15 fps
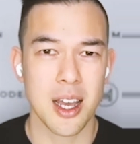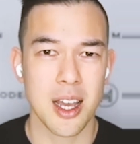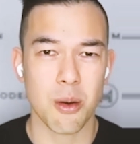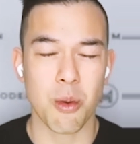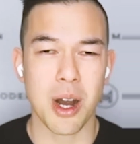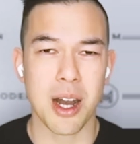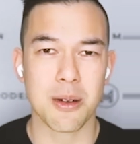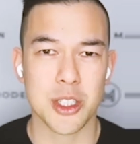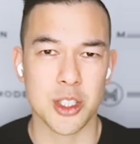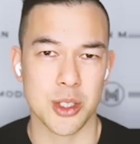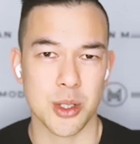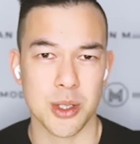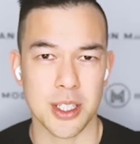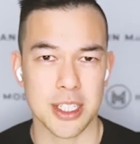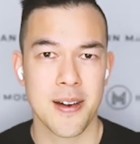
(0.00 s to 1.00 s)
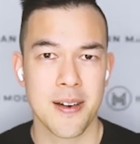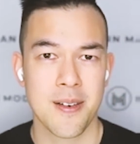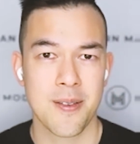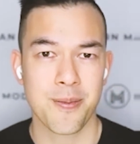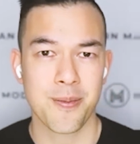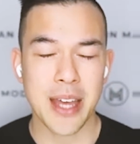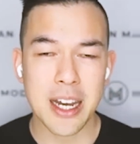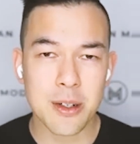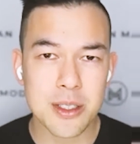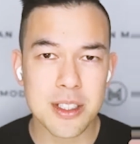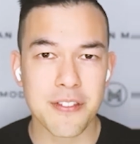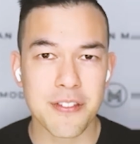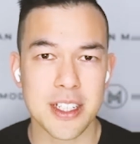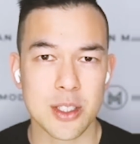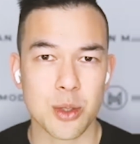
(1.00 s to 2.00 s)
Why would you do this? That was the
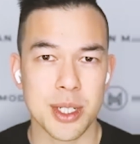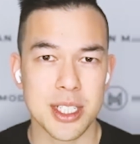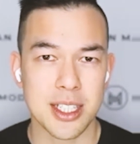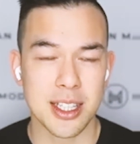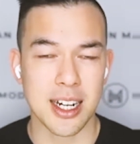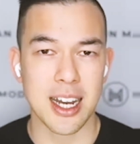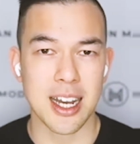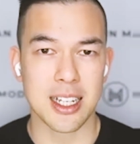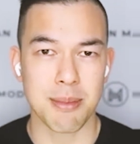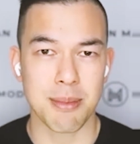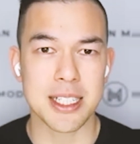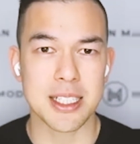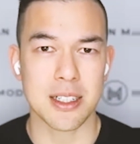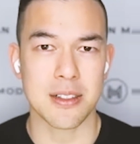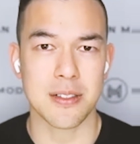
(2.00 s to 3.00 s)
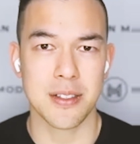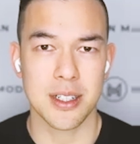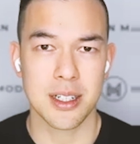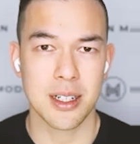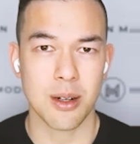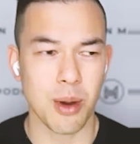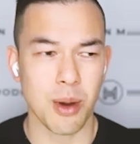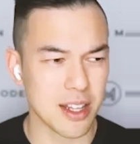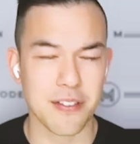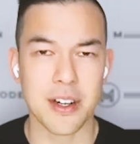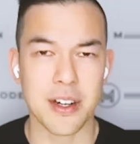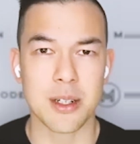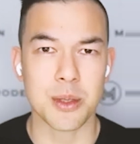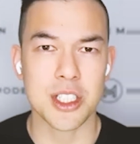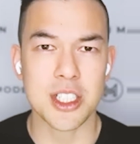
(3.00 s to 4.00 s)
first question that I asked myself. Why the
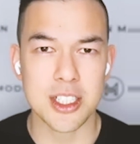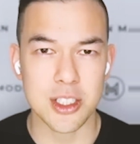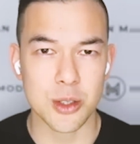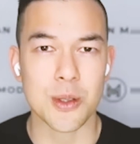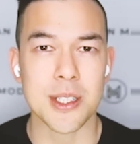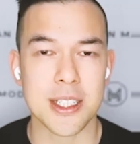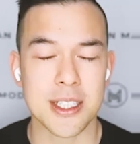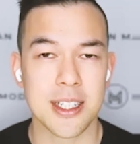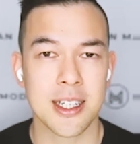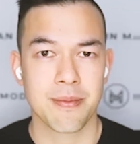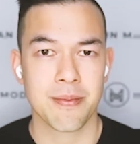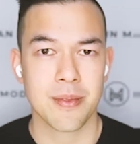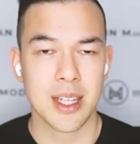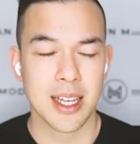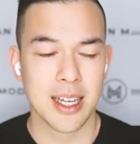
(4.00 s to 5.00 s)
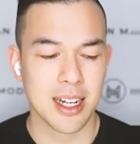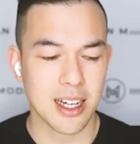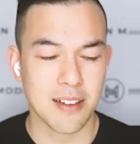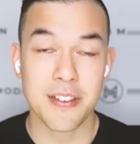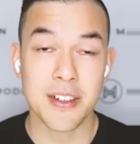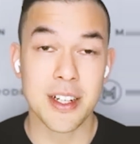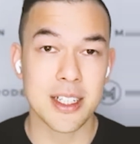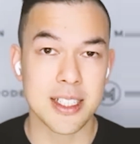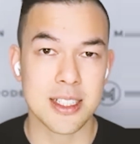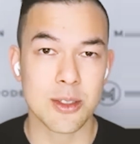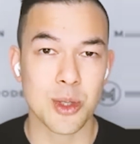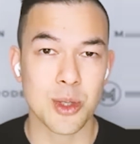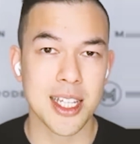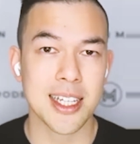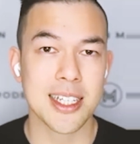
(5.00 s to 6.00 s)
fuck would she do this? And at first, it's
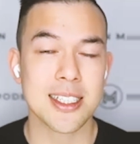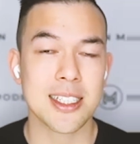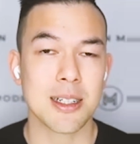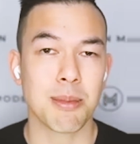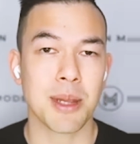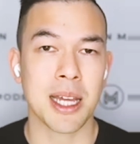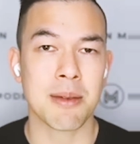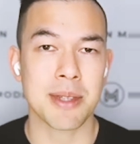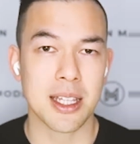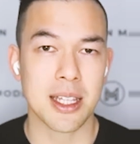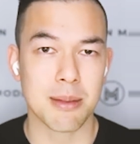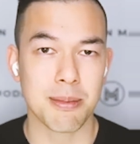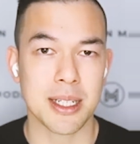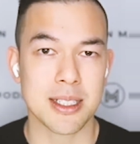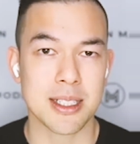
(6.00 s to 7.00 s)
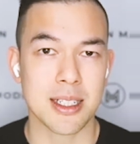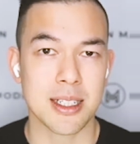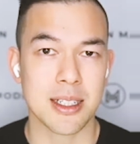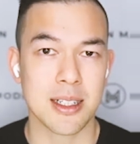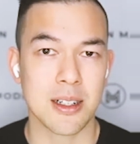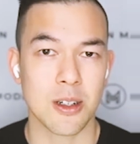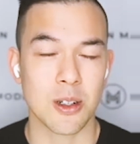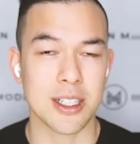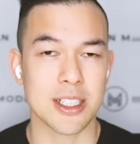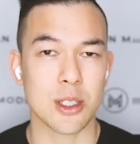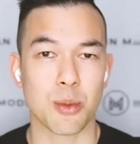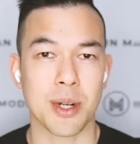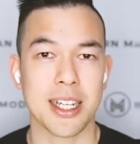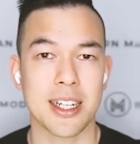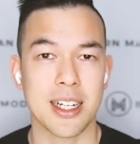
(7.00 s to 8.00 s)
really easy to blame the other person, only to
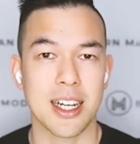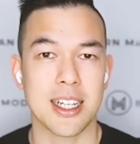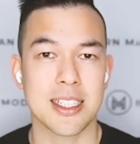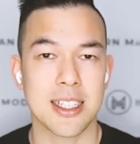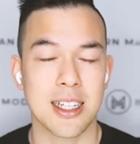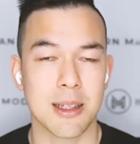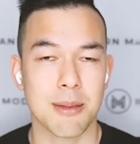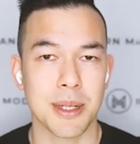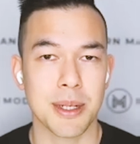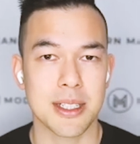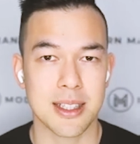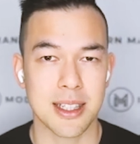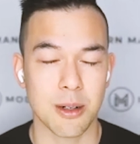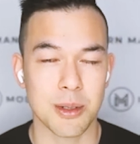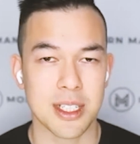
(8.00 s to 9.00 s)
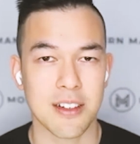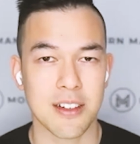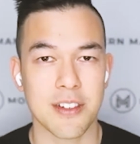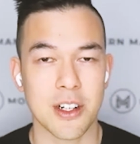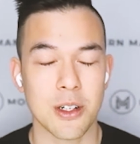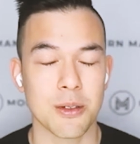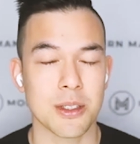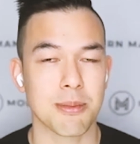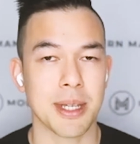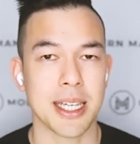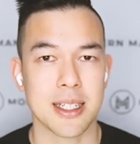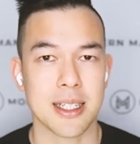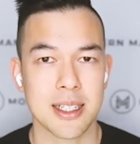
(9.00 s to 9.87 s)
recognize that the person that was at fault was me.